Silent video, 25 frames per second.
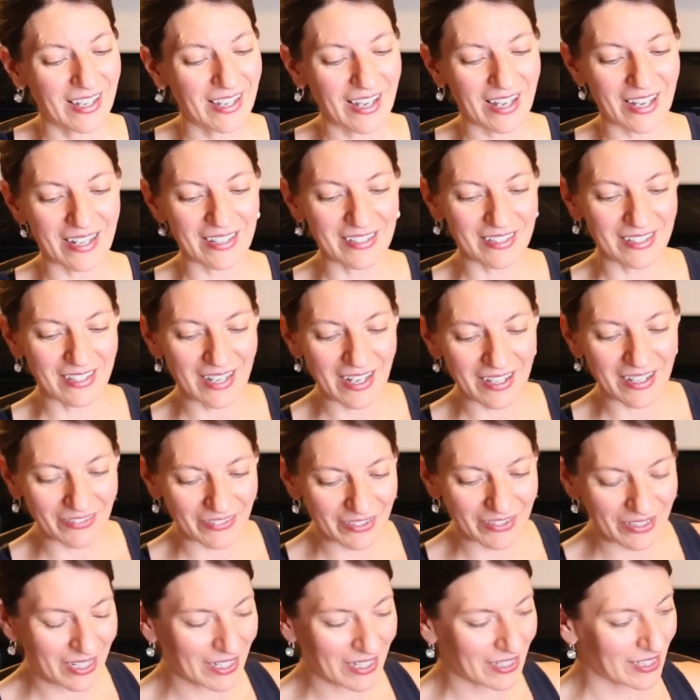yeah, I did not
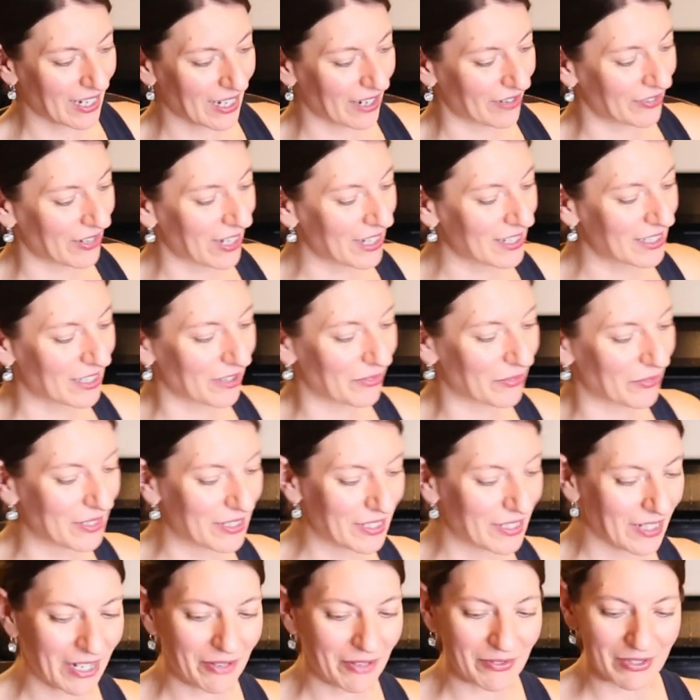realize how nice it
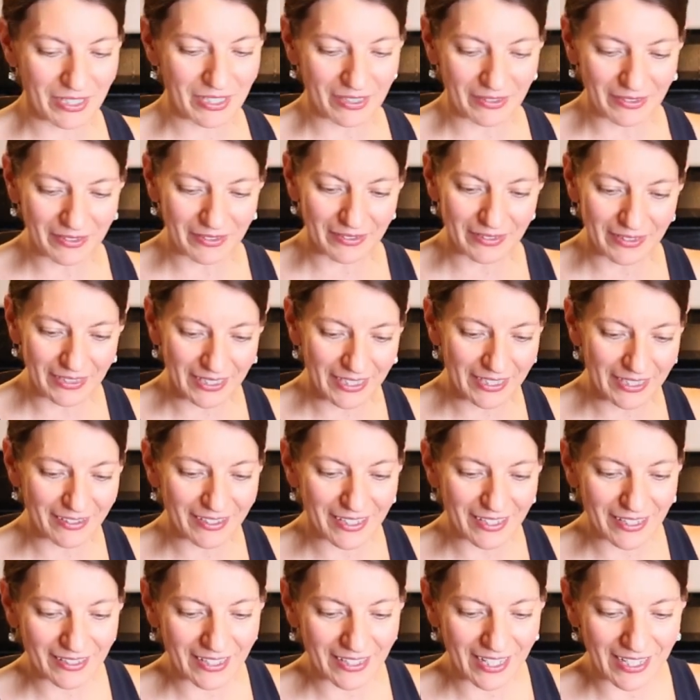was, and I was a little
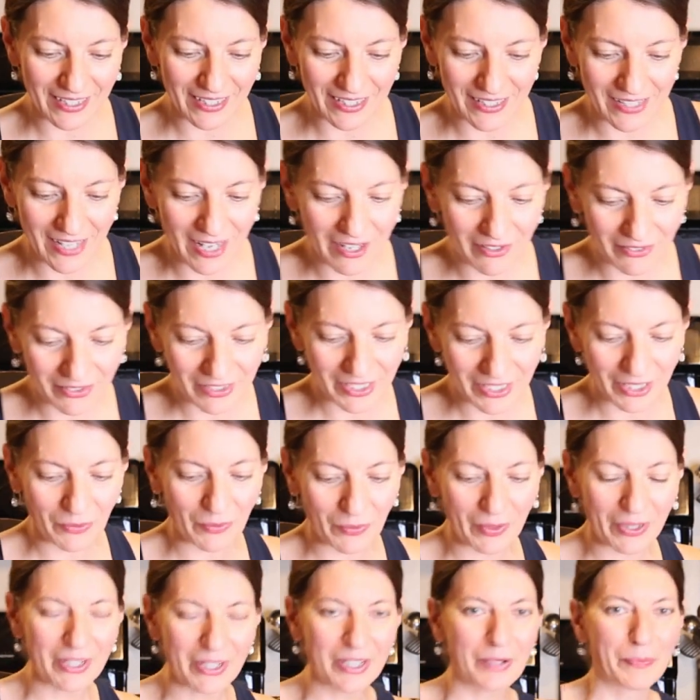leery, like, does that really
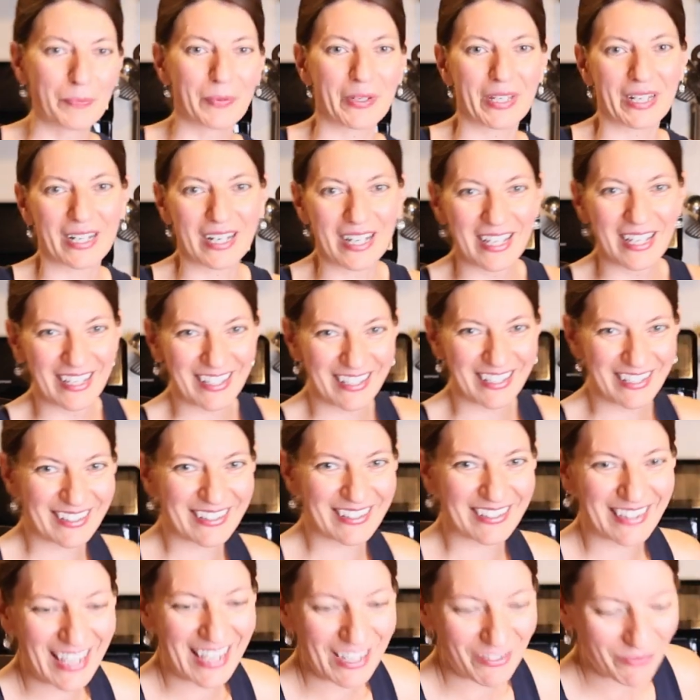work? But
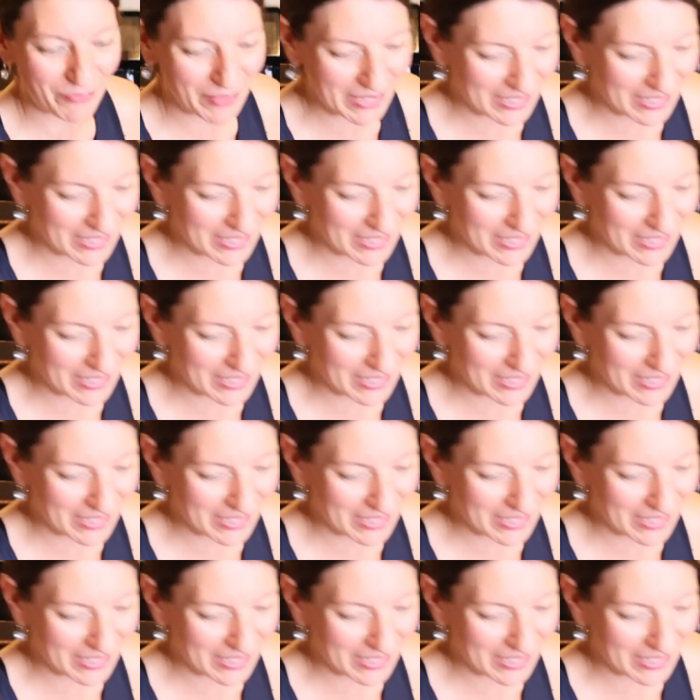they've